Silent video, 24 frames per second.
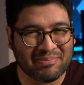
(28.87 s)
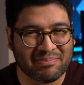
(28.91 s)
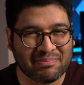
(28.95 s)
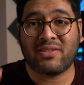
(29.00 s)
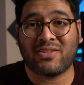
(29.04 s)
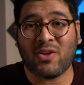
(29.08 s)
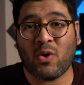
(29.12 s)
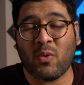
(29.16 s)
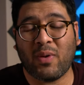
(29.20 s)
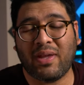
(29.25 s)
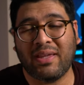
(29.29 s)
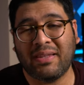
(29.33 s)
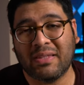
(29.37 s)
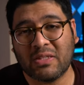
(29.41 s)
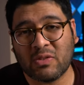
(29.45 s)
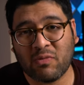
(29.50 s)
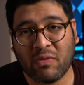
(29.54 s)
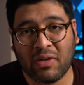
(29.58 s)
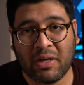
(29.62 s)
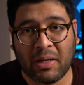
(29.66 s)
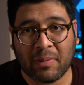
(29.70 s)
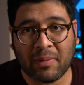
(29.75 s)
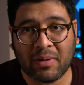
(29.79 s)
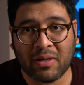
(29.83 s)
So in this
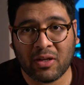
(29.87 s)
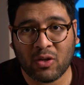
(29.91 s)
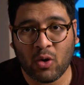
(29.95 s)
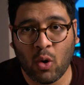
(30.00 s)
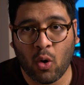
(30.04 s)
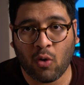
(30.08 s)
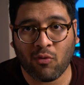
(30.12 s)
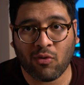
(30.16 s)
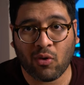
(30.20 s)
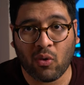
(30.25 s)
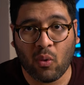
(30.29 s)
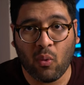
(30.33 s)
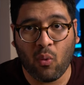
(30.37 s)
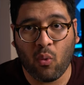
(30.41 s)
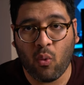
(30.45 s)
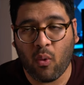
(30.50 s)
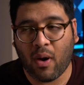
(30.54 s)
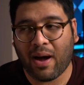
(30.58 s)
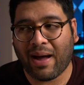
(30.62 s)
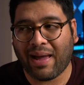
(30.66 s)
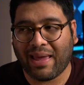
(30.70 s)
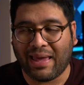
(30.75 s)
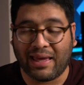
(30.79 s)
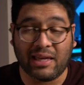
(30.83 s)
video, I'm gonna go over
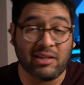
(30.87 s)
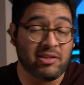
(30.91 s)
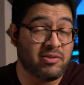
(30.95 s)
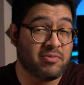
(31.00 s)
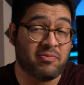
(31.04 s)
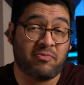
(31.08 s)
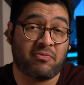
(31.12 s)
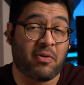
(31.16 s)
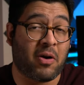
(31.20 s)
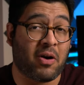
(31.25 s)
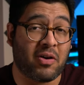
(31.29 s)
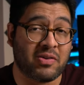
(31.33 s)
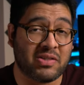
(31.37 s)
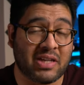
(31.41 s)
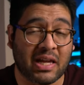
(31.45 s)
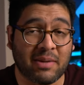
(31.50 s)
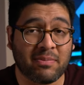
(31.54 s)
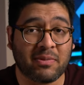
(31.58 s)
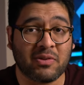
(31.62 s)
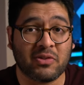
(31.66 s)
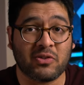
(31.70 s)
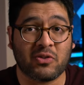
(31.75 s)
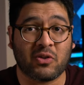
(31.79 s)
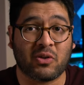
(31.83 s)
why, as far as
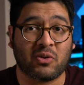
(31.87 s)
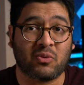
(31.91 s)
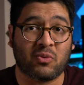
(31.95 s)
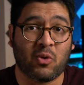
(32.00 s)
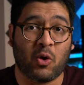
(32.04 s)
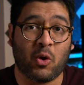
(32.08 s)
I'm concerned,